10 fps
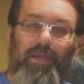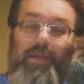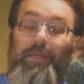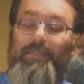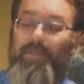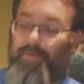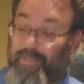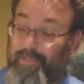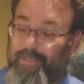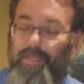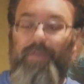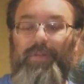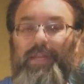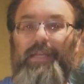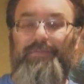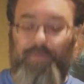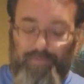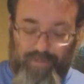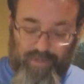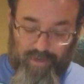So this is going to give a nice view
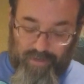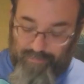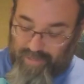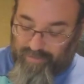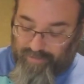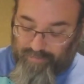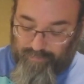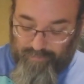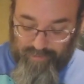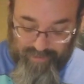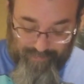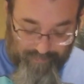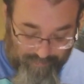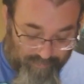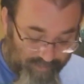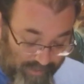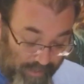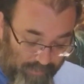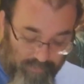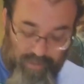of the card, make it look really,
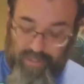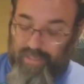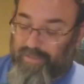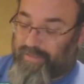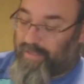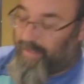really nice,